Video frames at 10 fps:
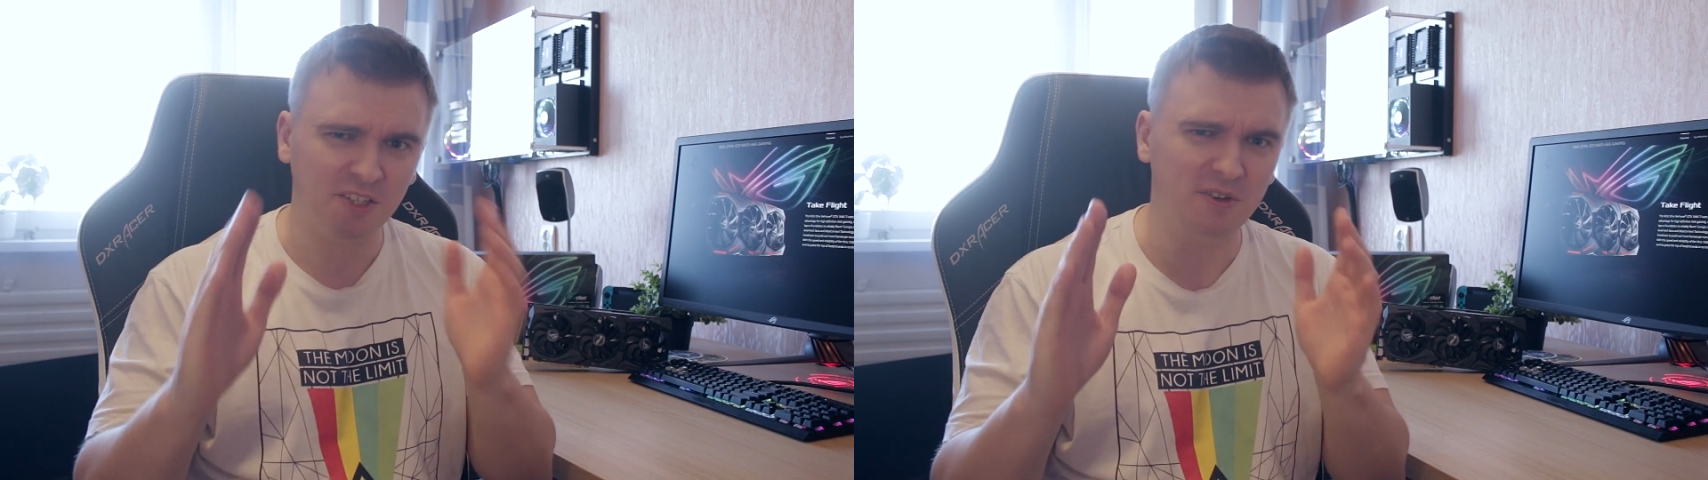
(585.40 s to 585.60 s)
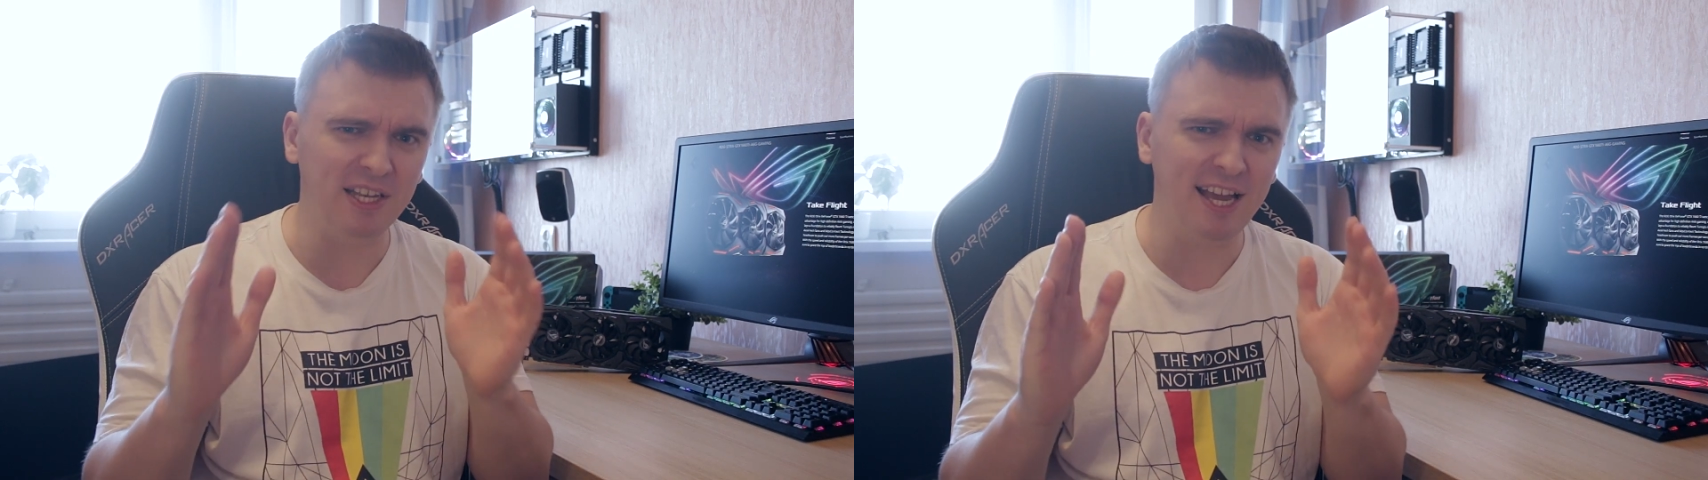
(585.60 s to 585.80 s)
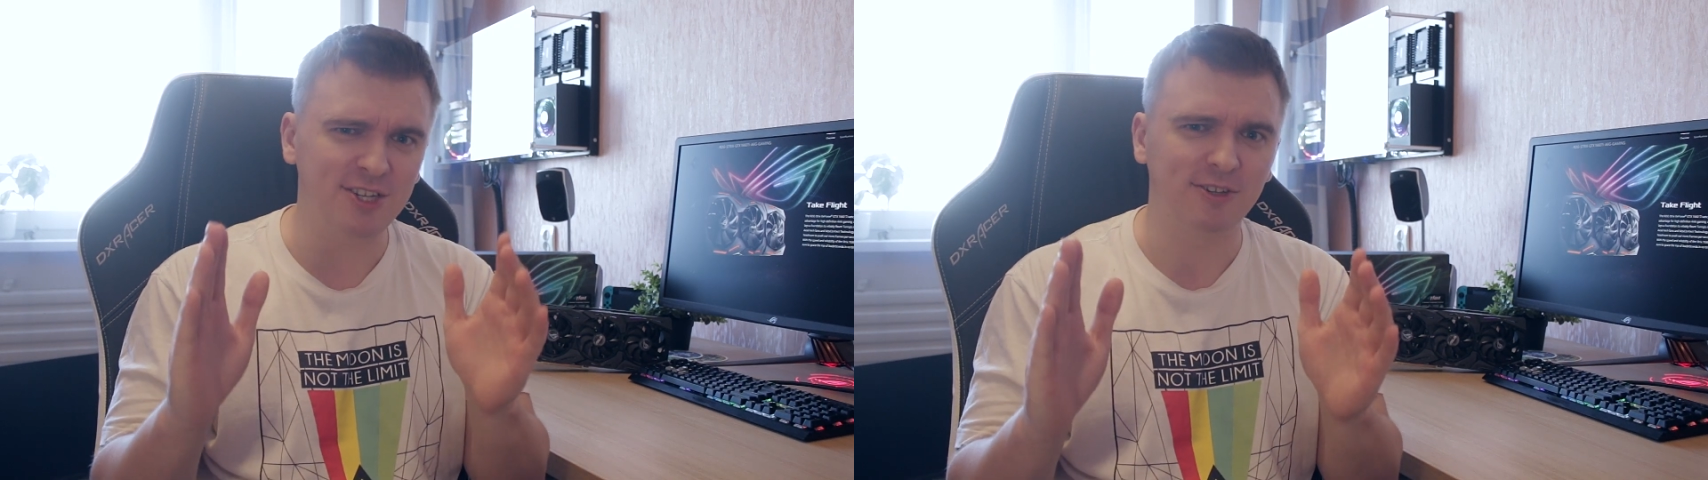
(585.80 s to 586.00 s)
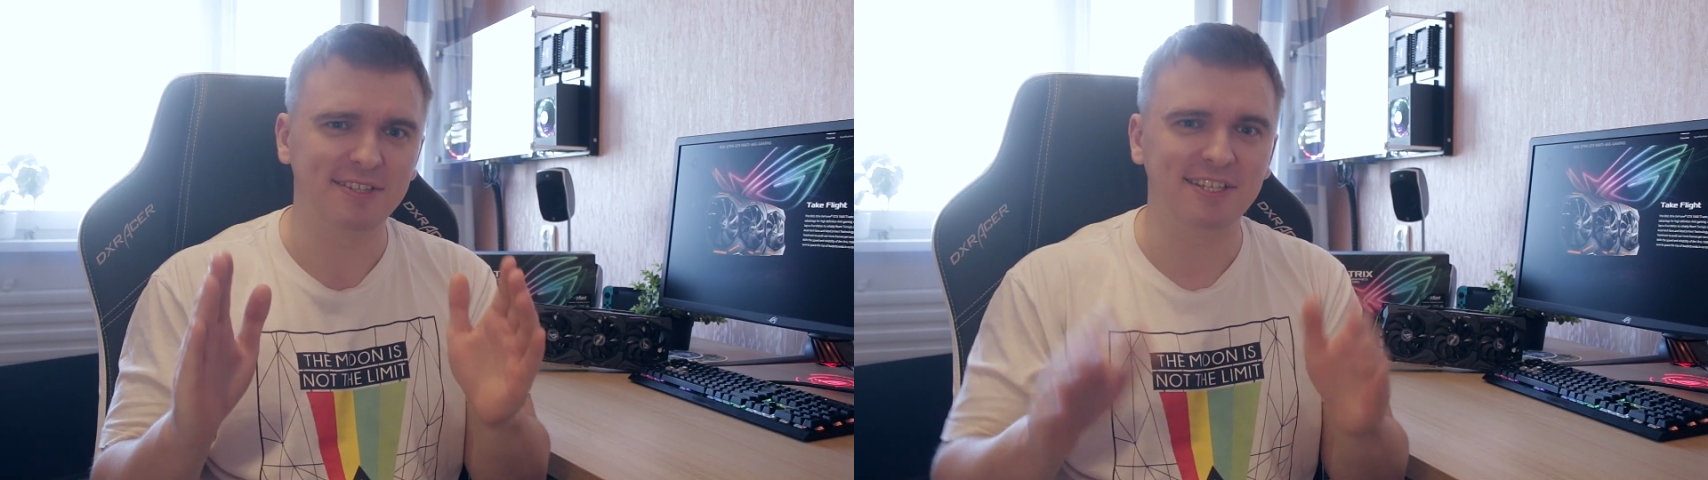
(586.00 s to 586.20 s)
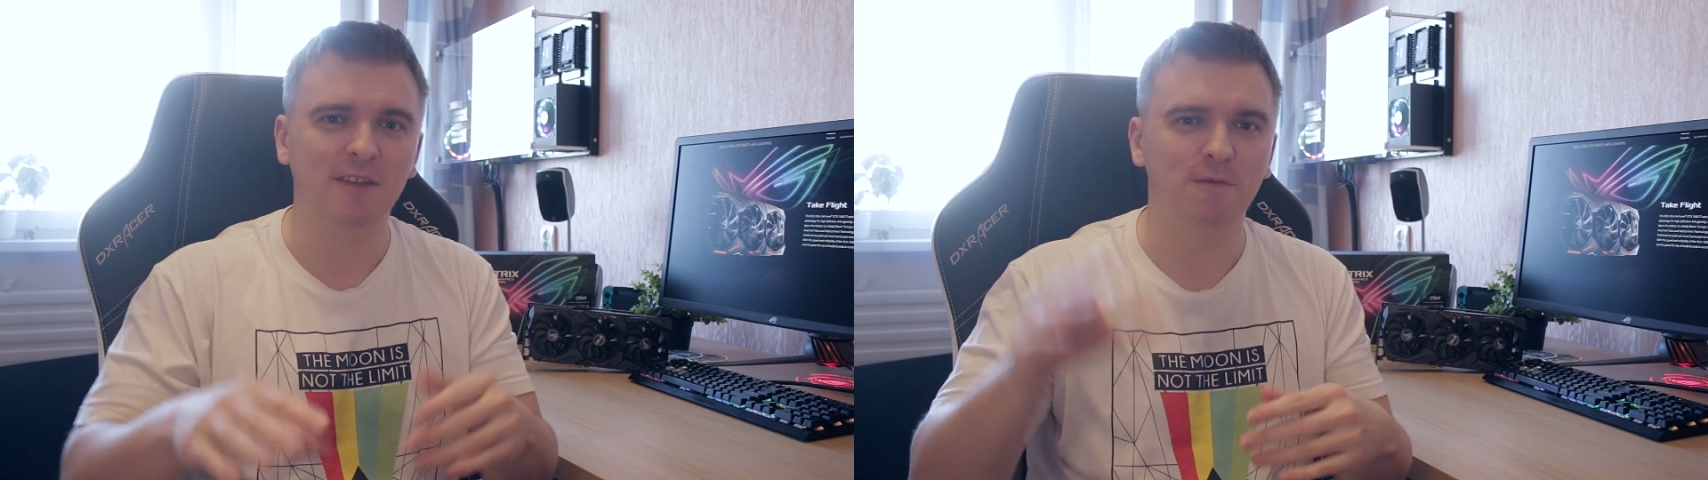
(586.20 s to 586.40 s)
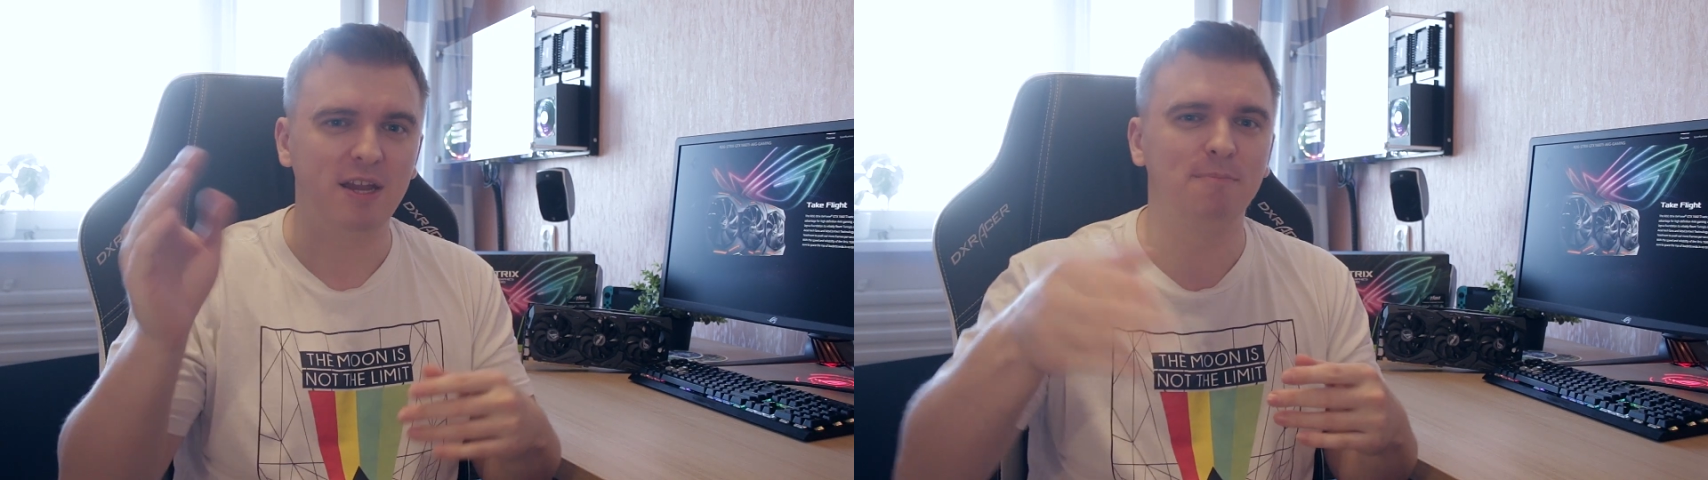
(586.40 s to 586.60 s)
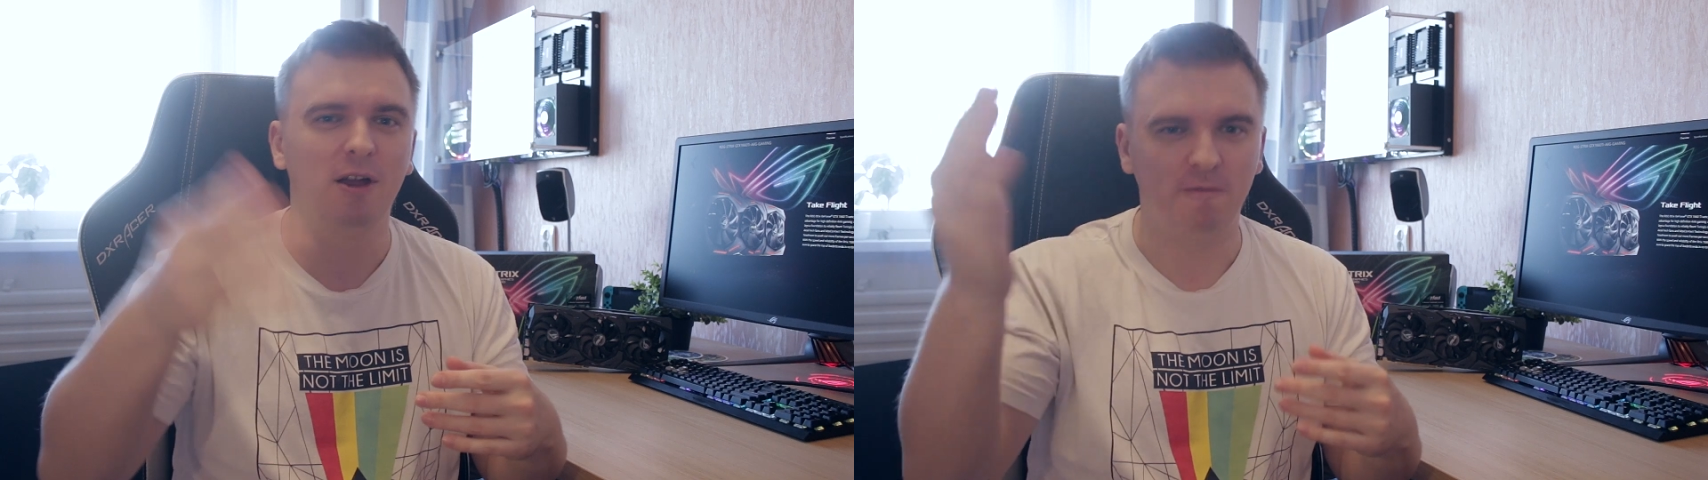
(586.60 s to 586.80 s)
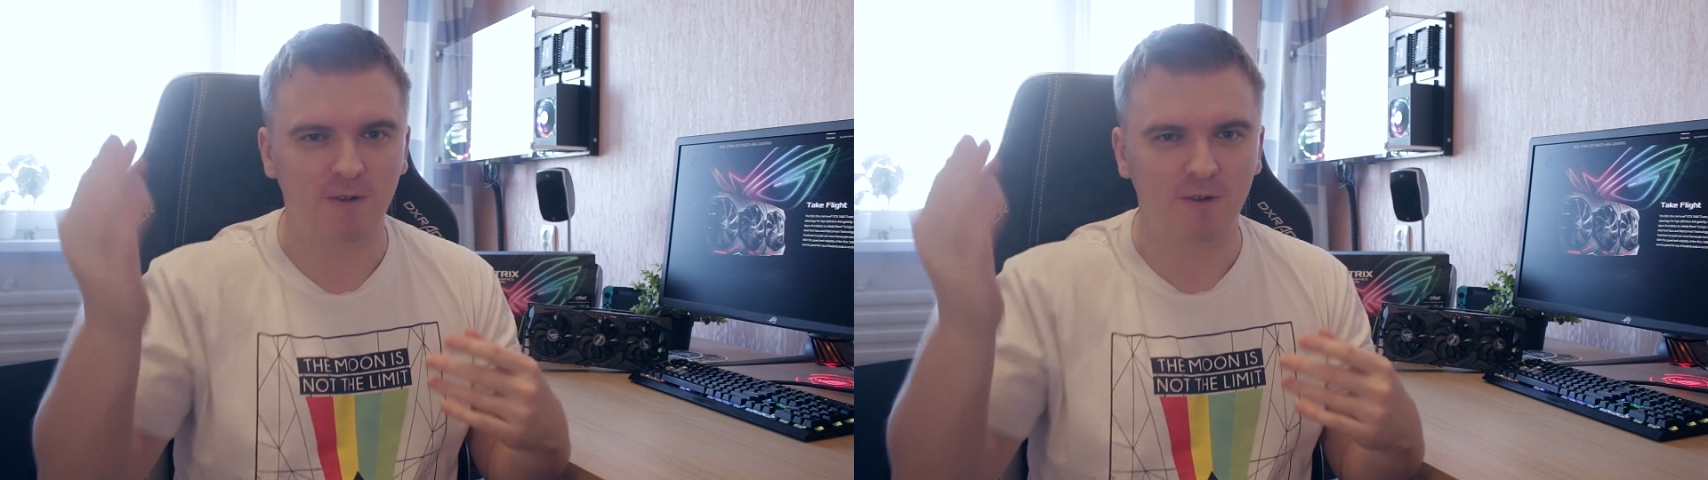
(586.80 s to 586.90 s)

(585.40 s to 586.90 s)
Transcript: you can actually see frame by